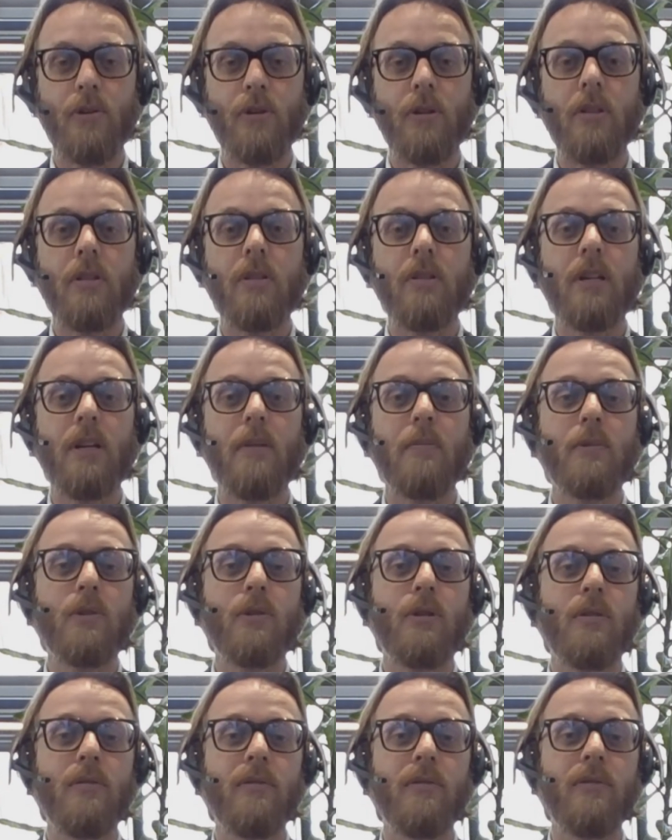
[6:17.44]
this project in
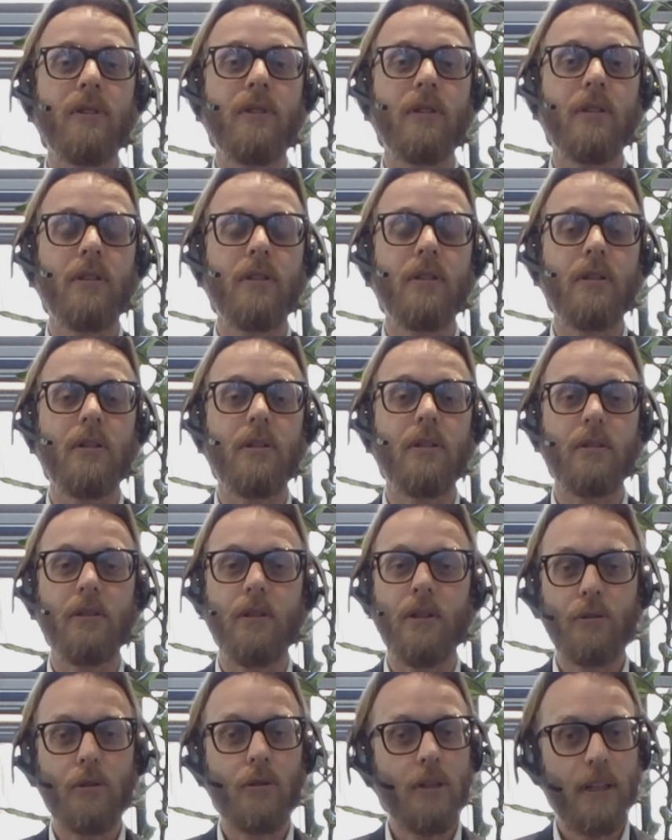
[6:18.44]
terms of
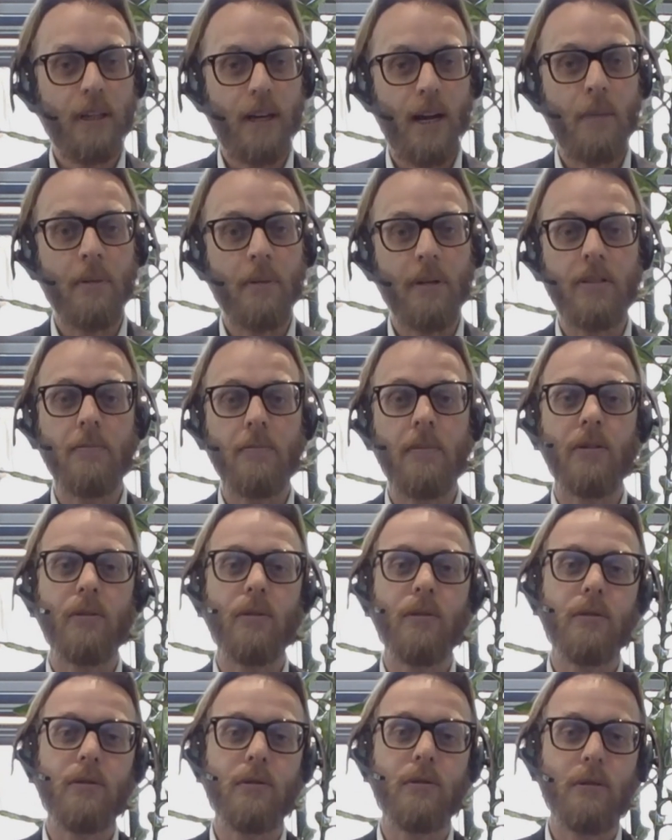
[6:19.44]
not only CapEx,
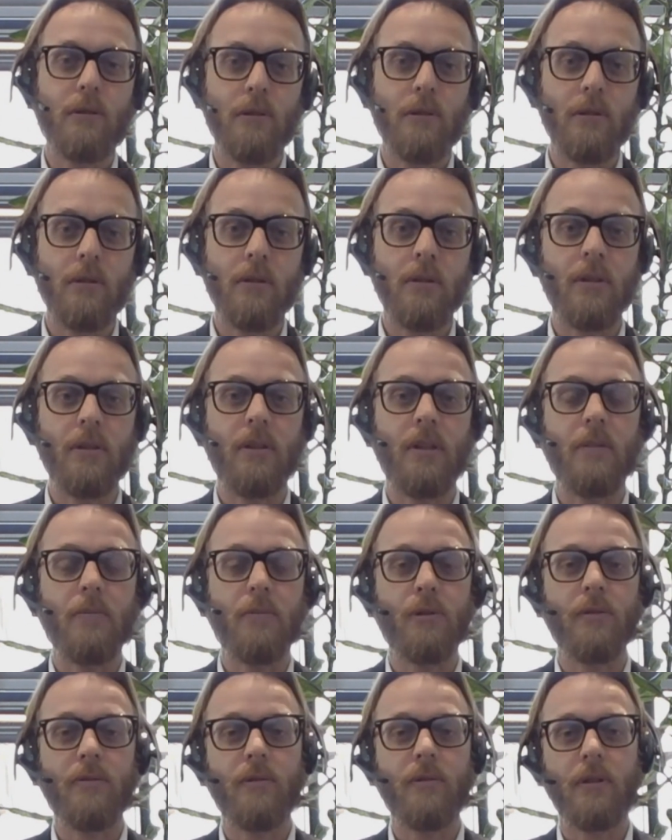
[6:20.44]
but also in
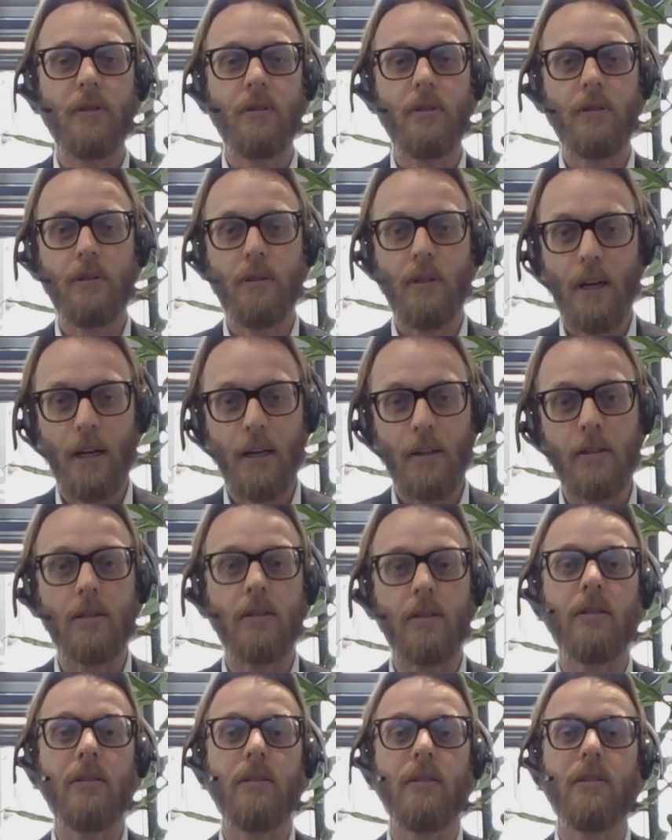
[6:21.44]
terms of
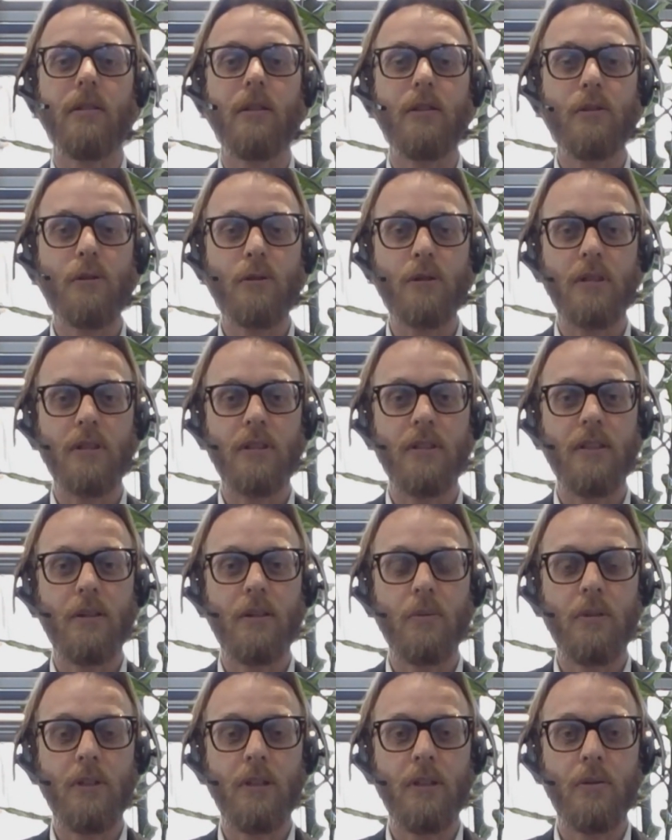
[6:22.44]
other
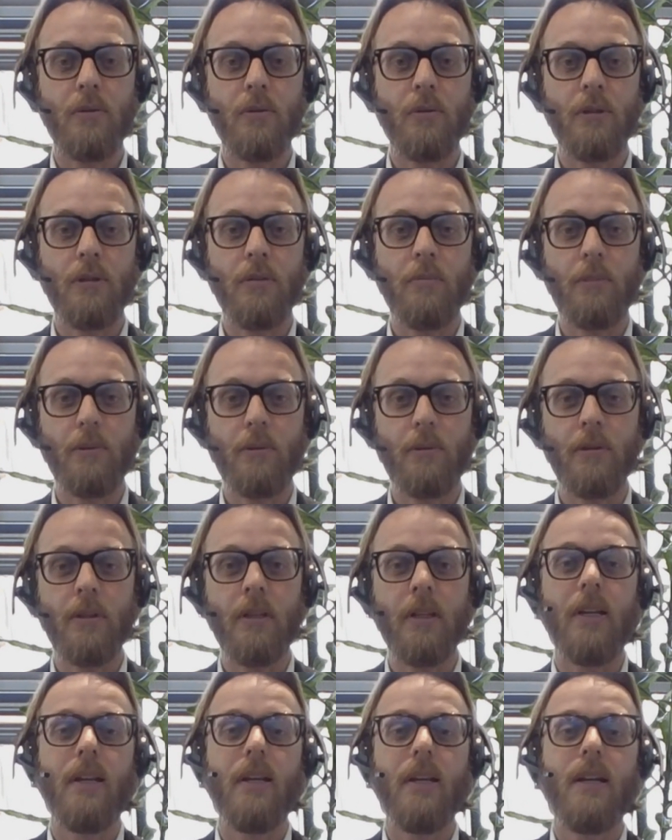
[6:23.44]
resources that we need to
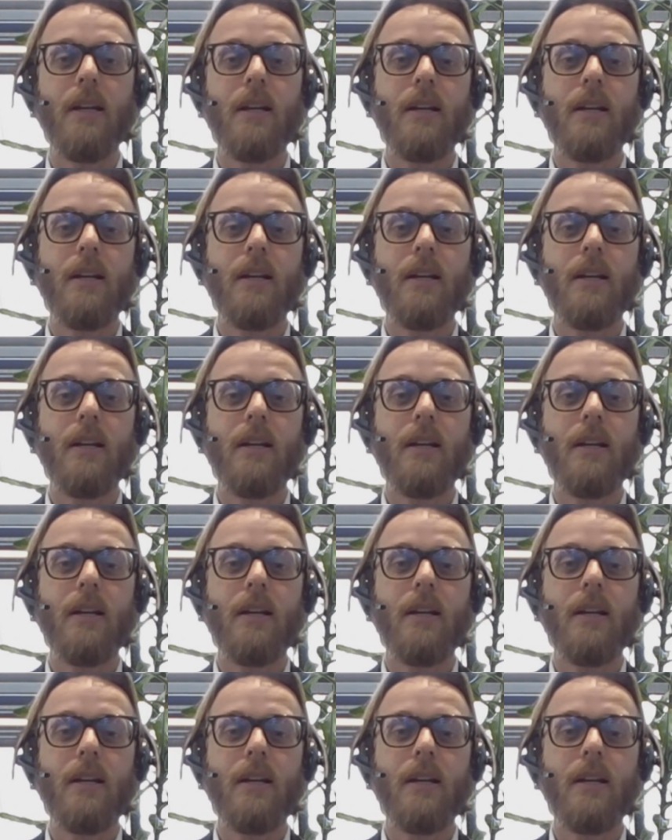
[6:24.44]
employ